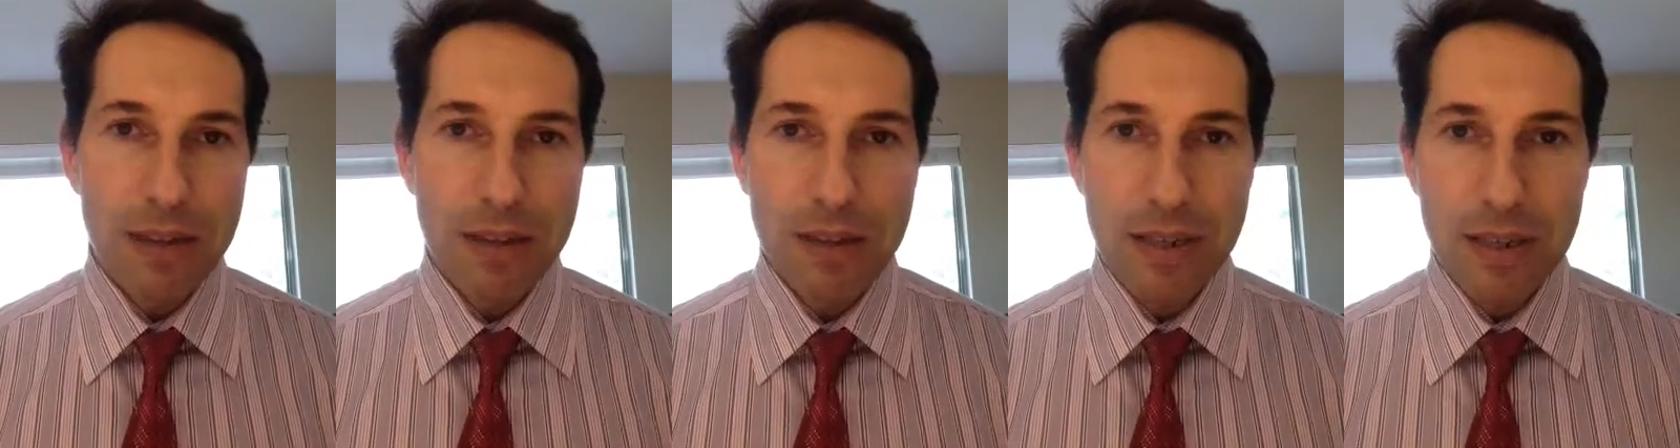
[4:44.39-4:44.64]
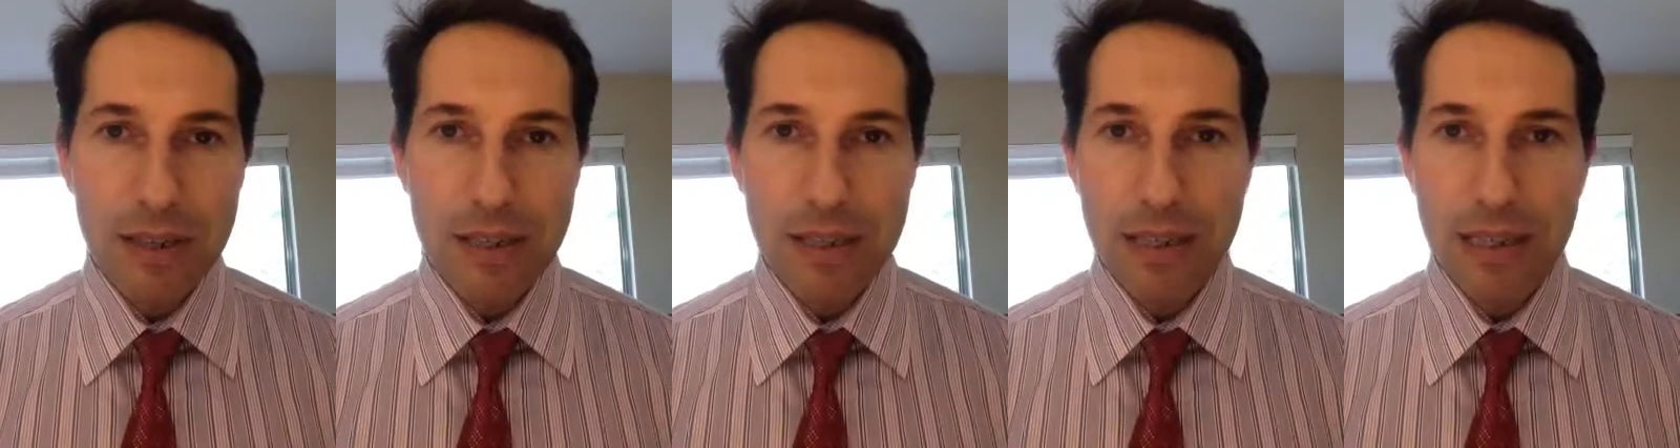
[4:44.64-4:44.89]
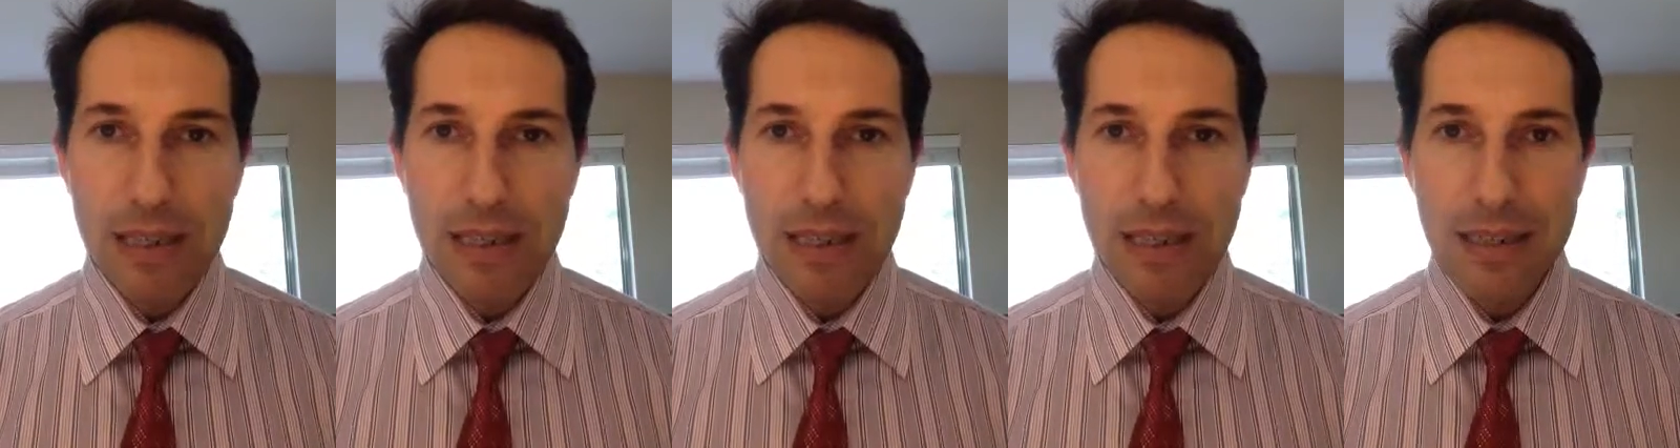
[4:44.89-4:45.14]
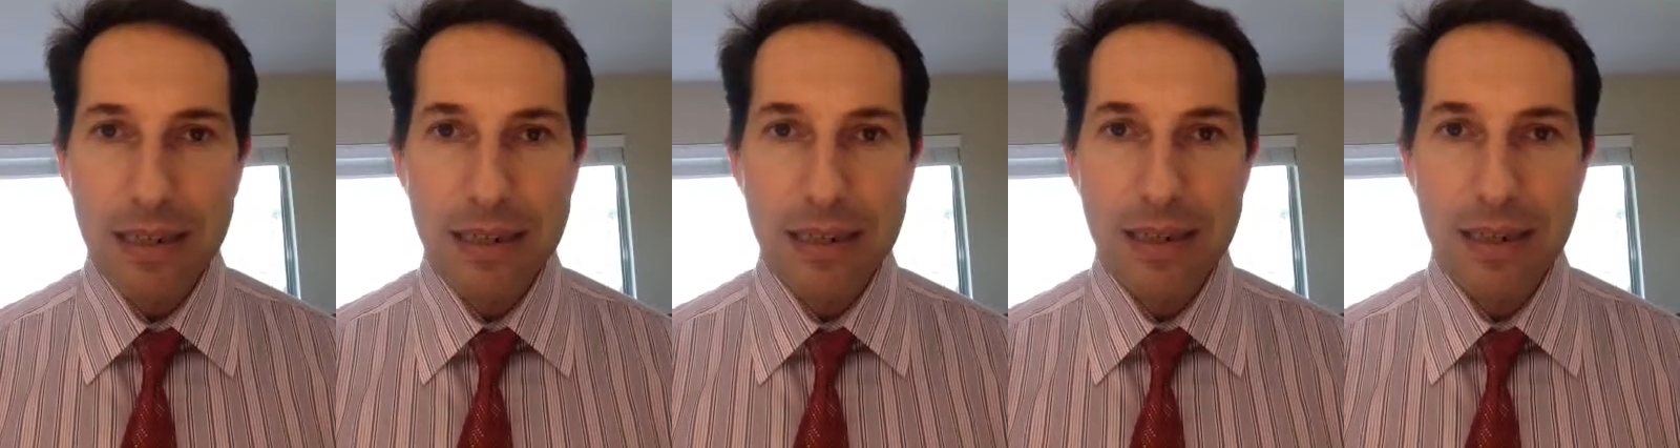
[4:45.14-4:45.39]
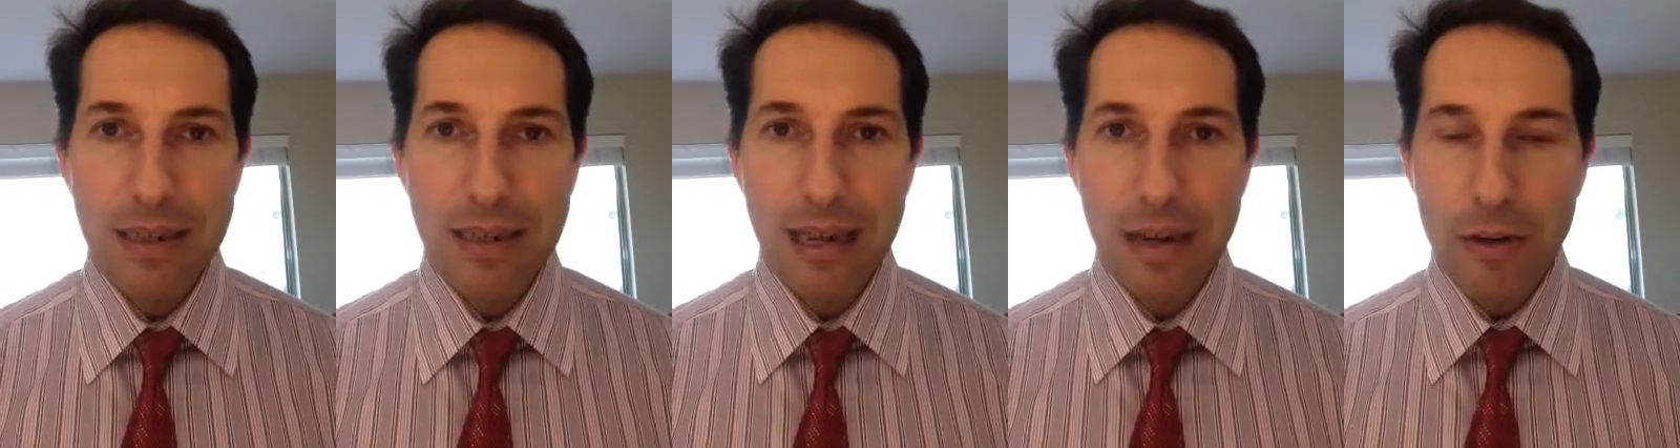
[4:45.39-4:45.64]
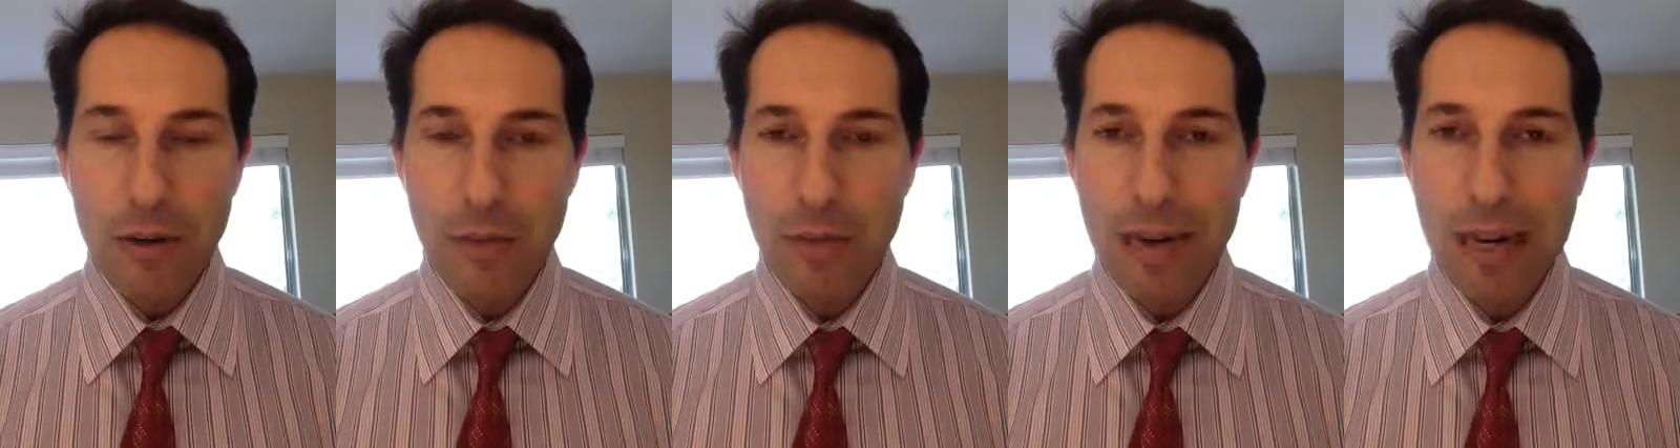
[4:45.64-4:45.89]
or 16
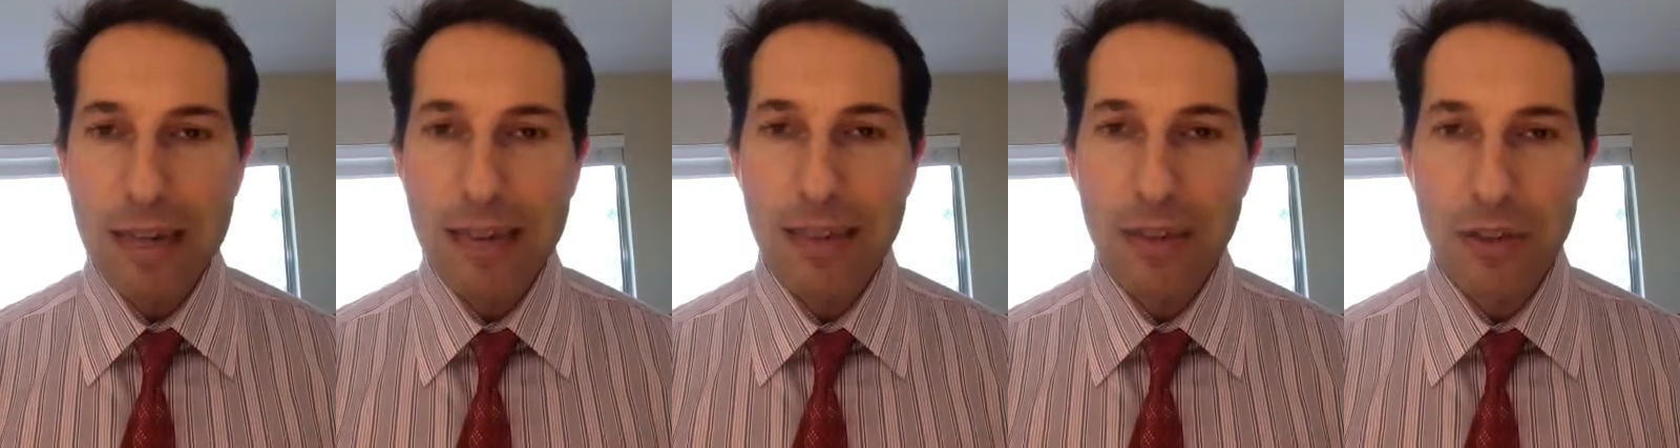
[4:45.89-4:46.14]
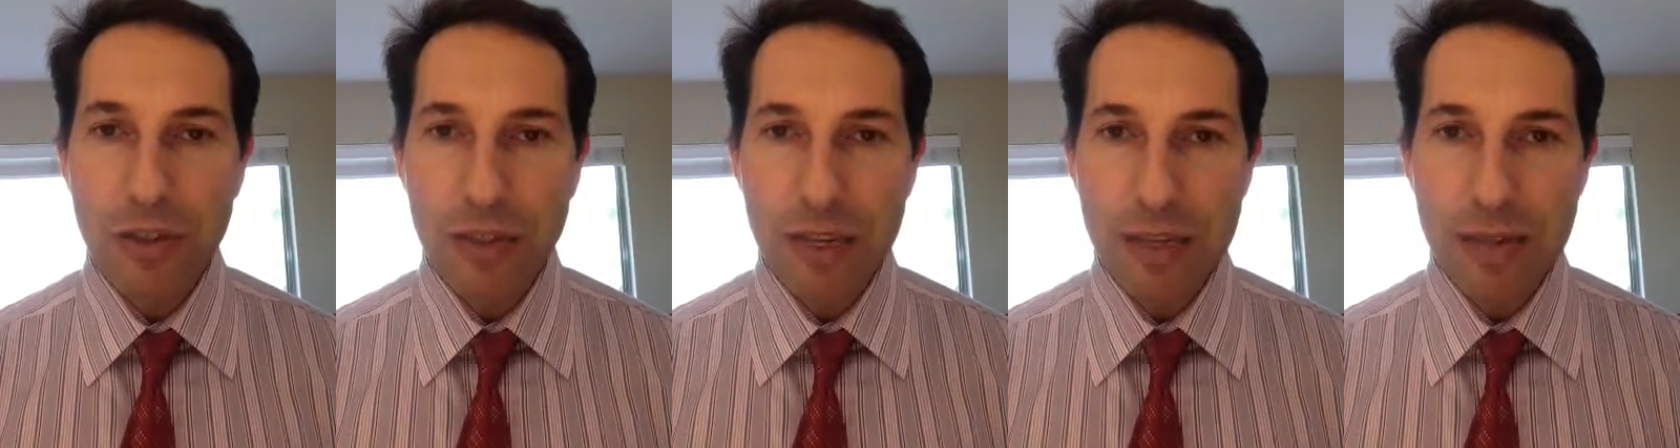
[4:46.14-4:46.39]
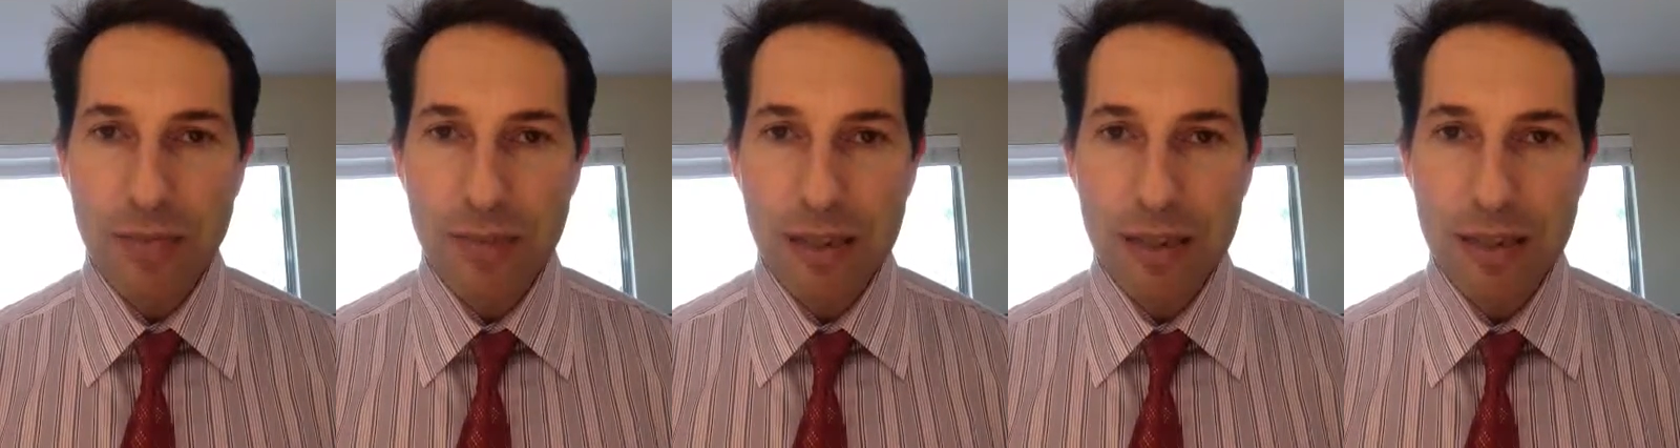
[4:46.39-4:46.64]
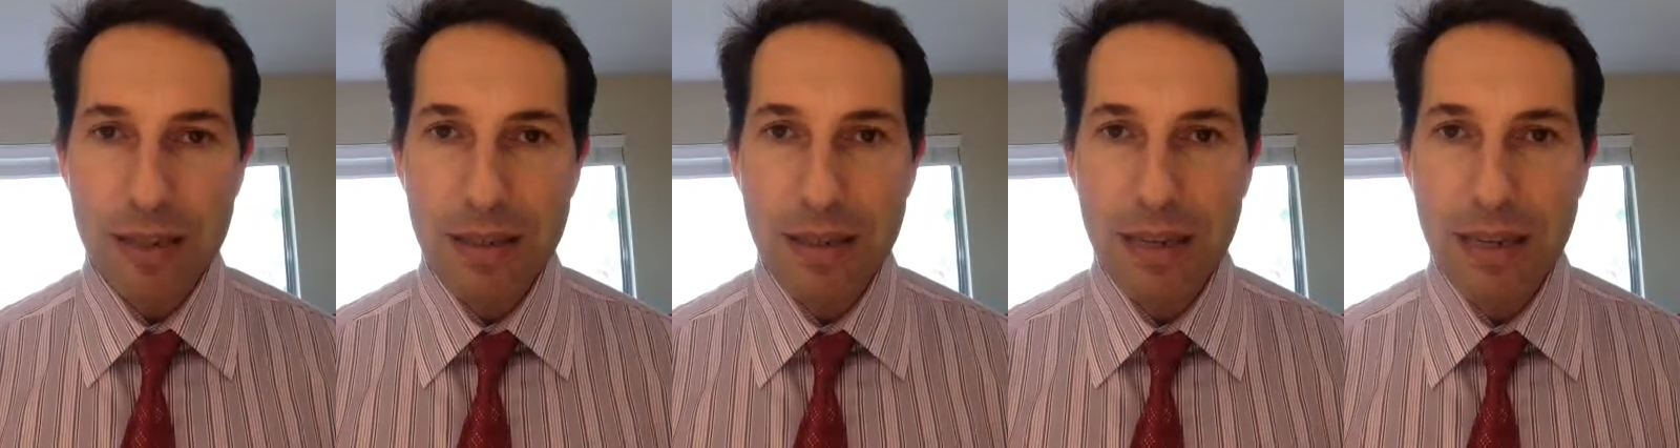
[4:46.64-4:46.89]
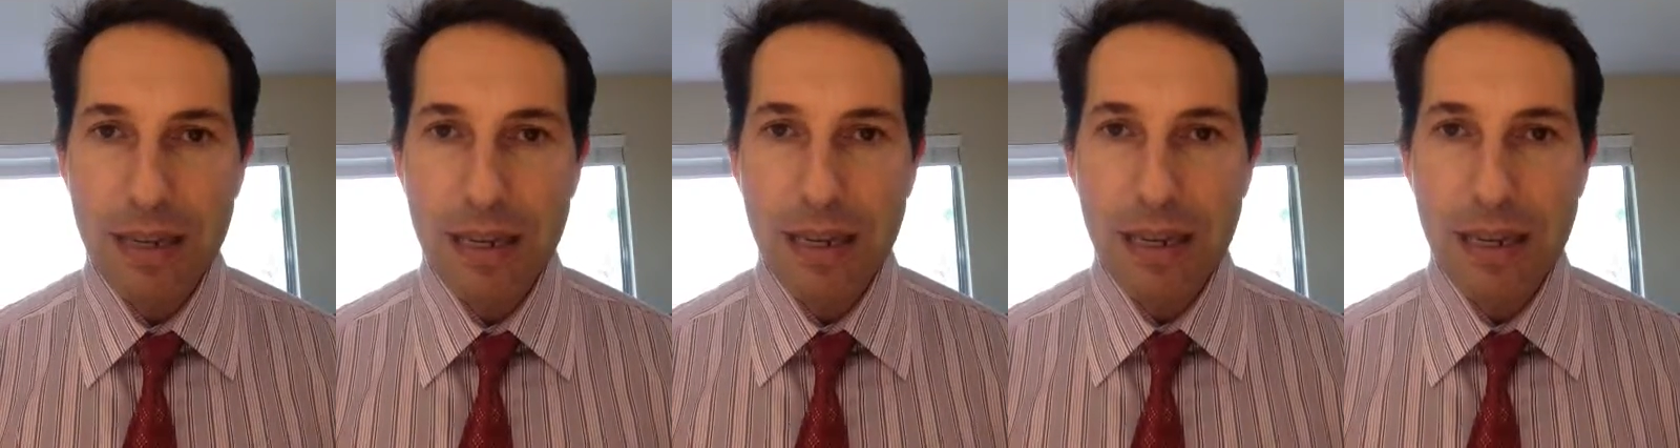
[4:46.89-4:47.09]
chiropractic adjustments